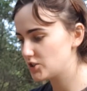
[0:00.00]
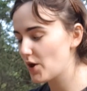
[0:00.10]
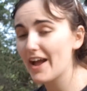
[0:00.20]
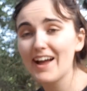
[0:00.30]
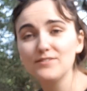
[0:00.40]

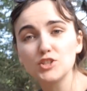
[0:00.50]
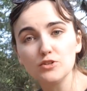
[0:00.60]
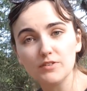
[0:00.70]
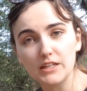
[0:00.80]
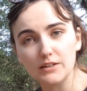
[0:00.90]
I have
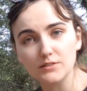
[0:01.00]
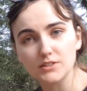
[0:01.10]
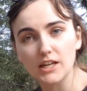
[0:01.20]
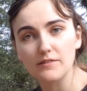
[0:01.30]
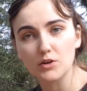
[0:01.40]
two videos
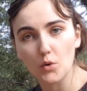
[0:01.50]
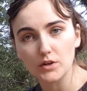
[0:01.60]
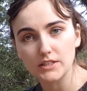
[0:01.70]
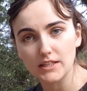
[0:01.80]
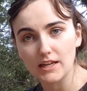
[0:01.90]
that I
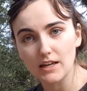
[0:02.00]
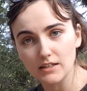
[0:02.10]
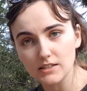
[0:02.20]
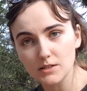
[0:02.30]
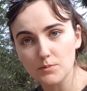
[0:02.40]
recorded and
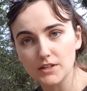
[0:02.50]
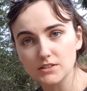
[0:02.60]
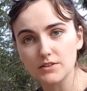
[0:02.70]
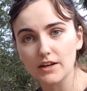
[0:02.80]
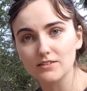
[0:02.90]
edited, but
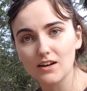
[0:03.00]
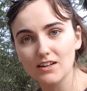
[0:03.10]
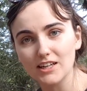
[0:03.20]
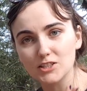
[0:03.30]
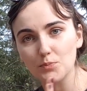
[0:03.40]
they are
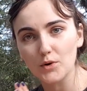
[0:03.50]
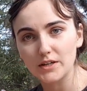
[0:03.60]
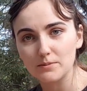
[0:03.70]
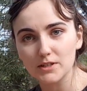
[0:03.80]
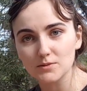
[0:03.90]
not
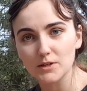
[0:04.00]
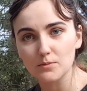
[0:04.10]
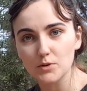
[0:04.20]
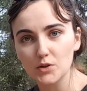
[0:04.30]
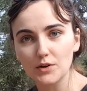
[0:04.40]
exporting because my
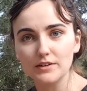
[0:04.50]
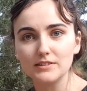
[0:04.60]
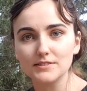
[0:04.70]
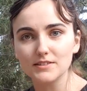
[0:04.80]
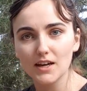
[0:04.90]
computer
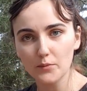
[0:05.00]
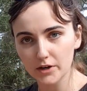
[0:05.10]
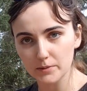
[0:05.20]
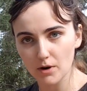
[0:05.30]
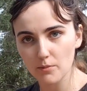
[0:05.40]
is not
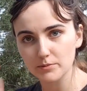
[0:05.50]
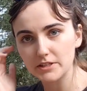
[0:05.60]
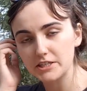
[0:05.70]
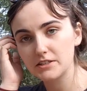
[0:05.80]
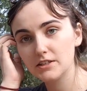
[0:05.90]
working properly.